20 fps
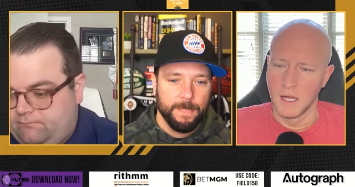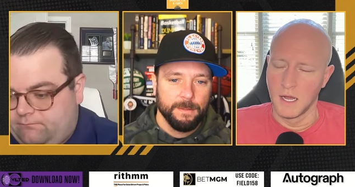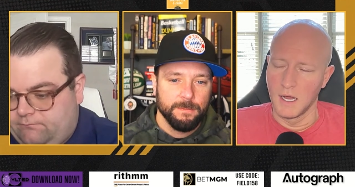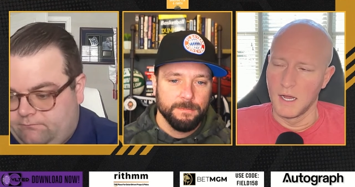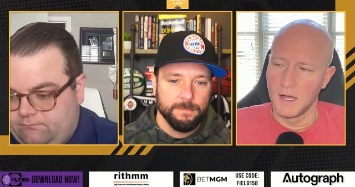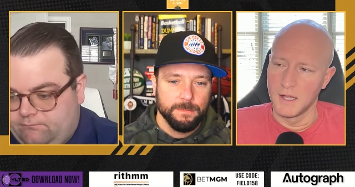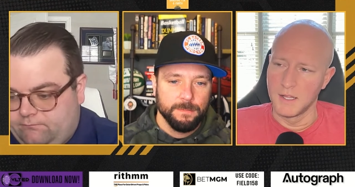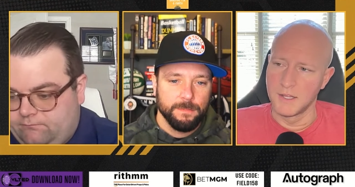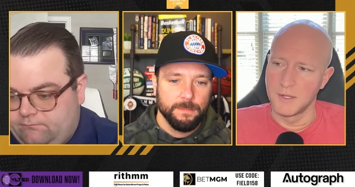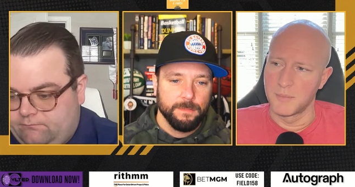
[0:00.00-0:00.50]

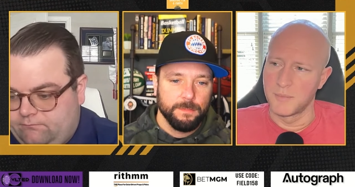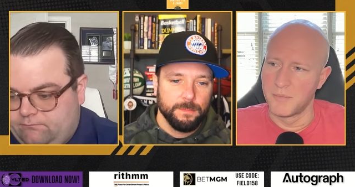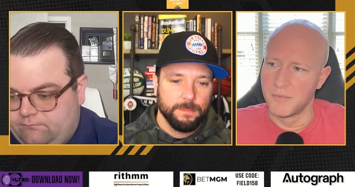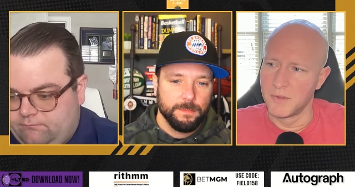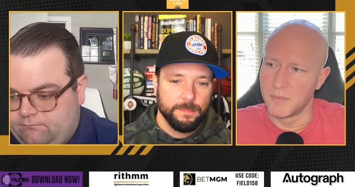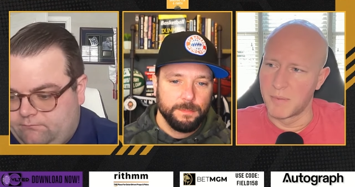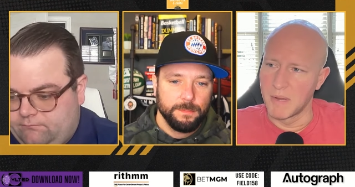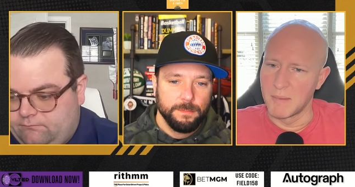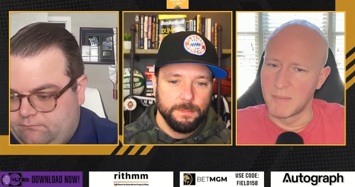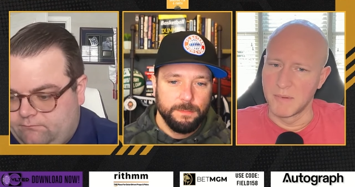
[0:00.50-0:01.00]
Speaker 1: Uh, the,
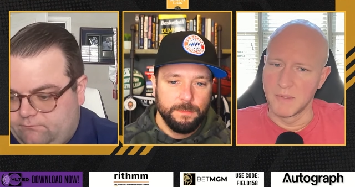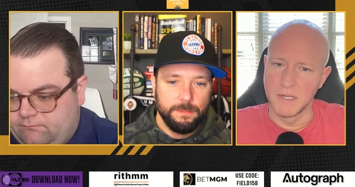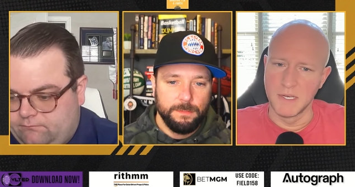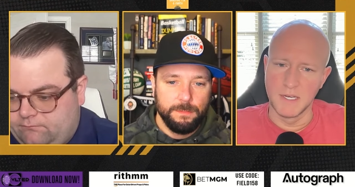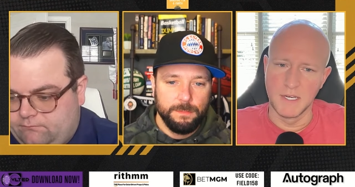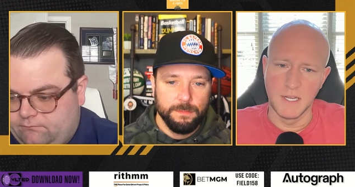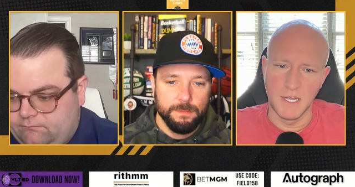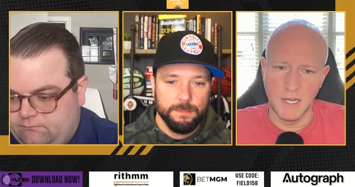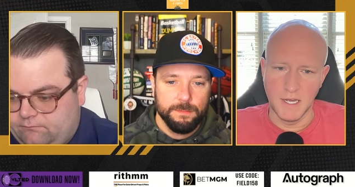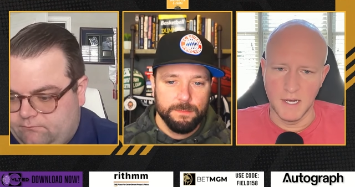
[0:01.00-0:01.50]
the people
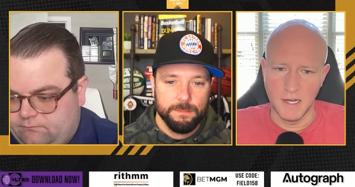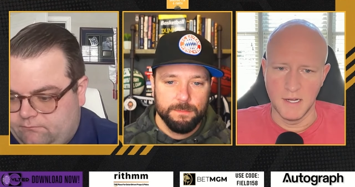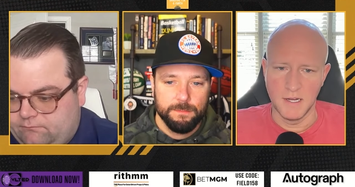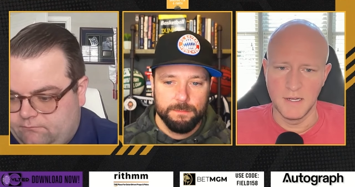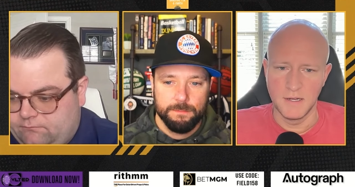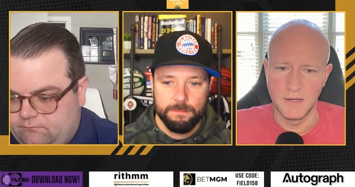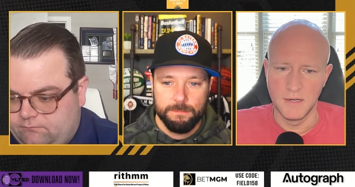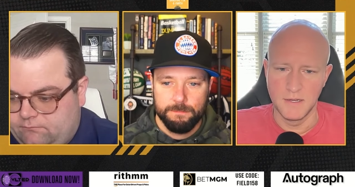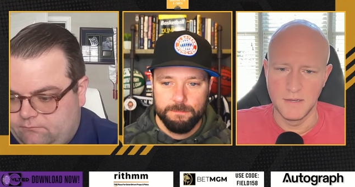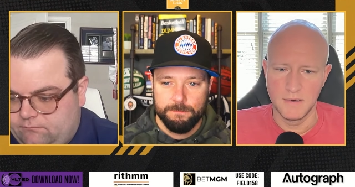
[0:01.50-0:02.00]
in uh,
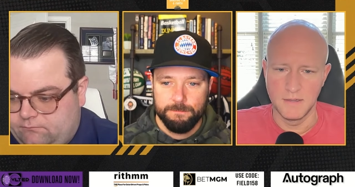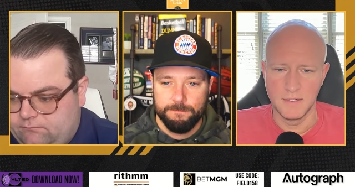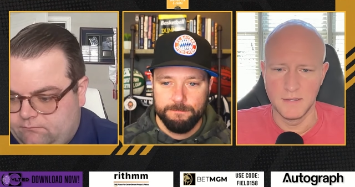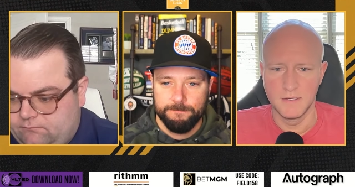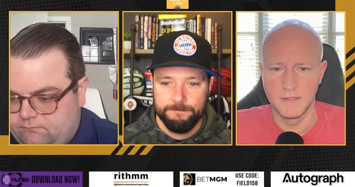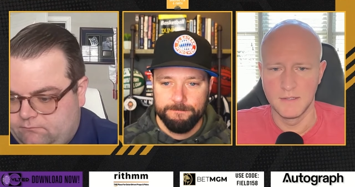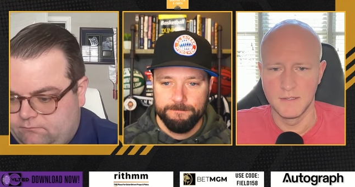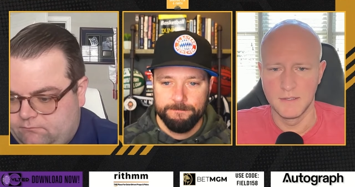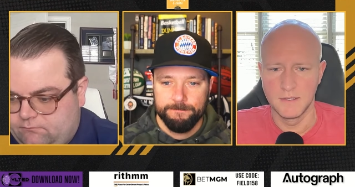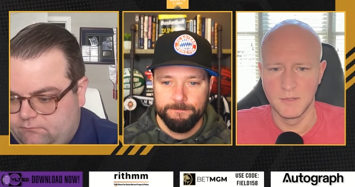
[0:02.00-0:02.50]

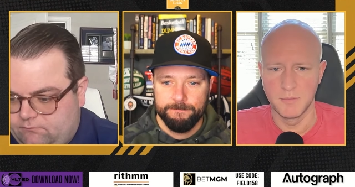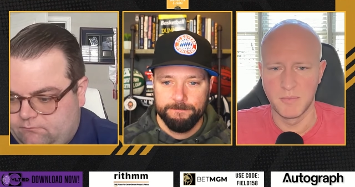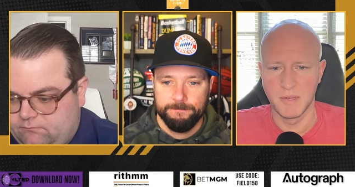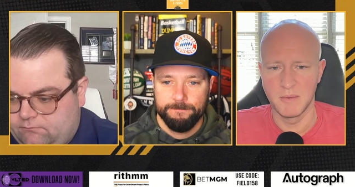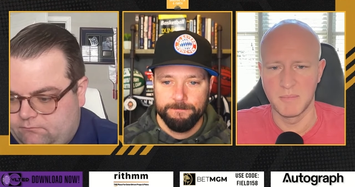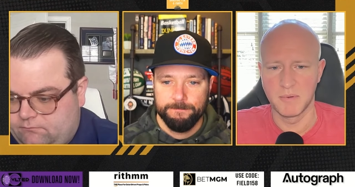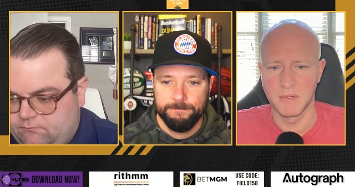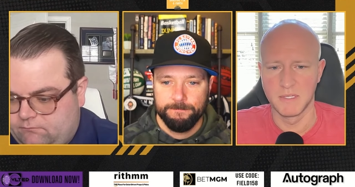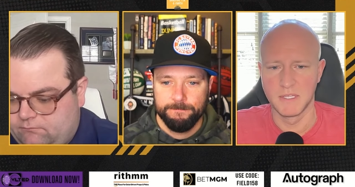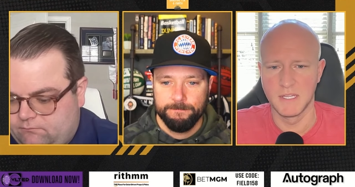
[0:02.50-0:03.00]
the
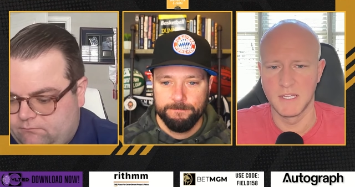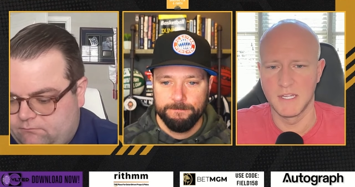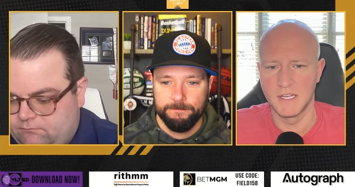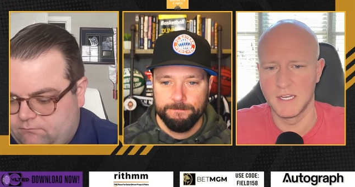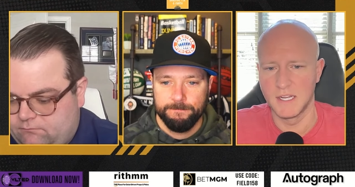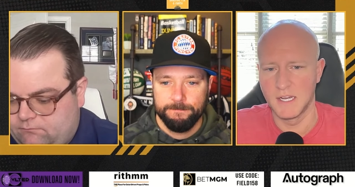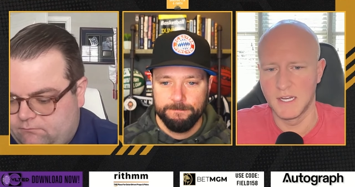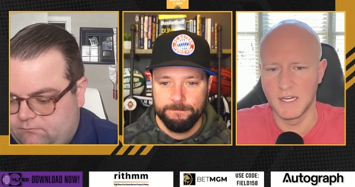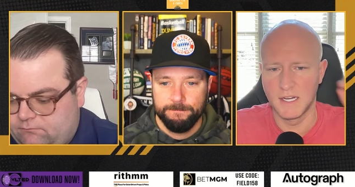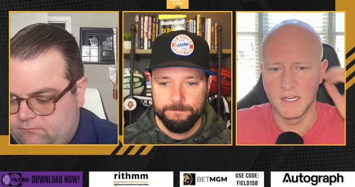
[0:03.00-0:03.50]
people in
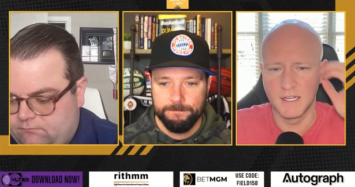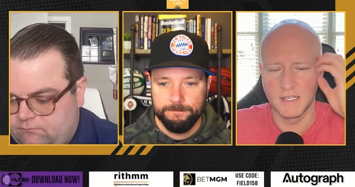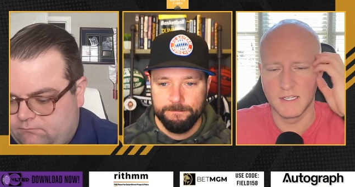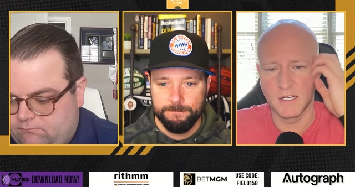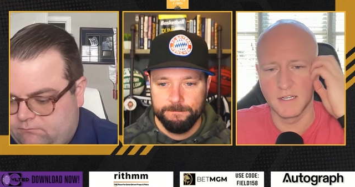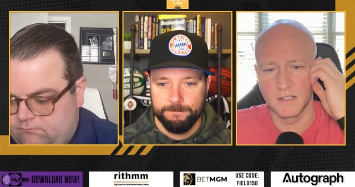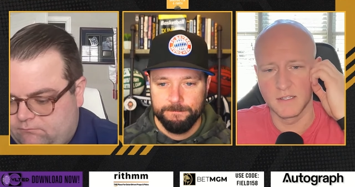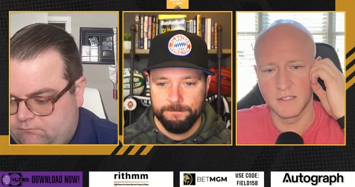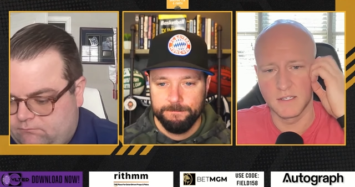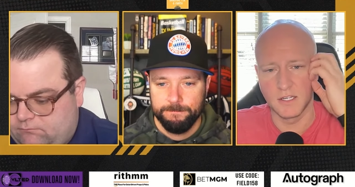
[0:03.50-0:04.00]
uh,
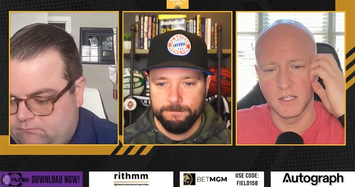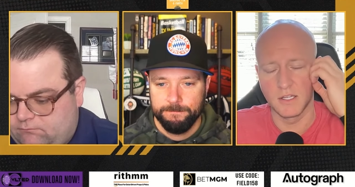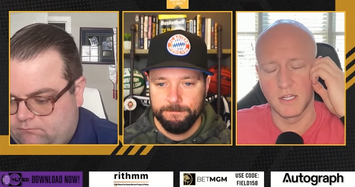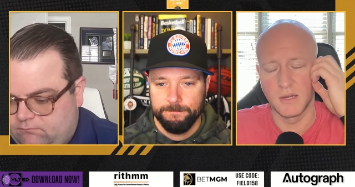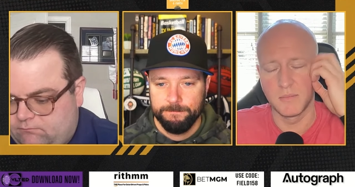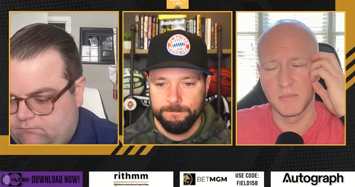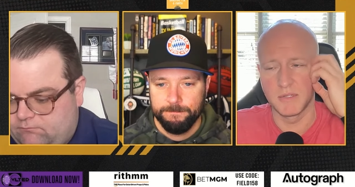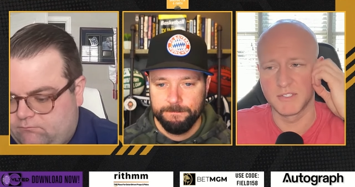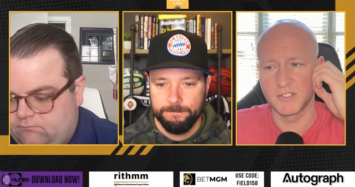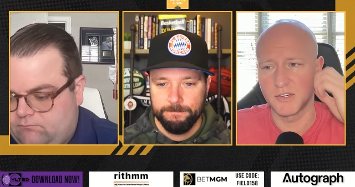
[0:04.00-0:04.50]

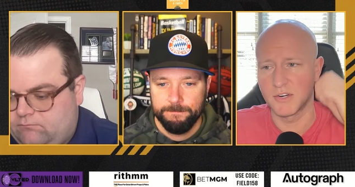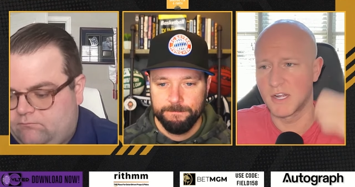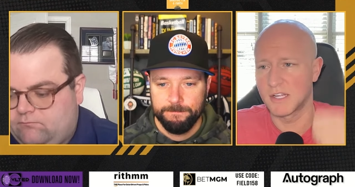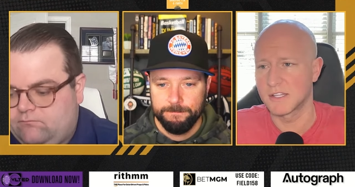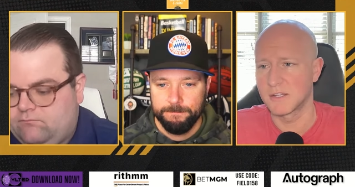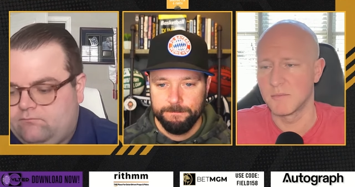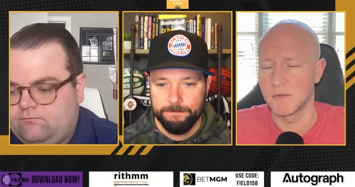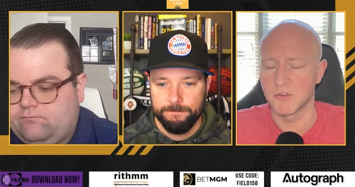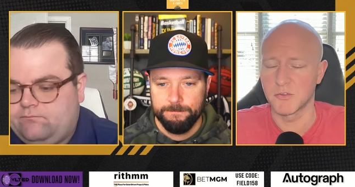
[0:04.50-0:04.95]
Columbus are not the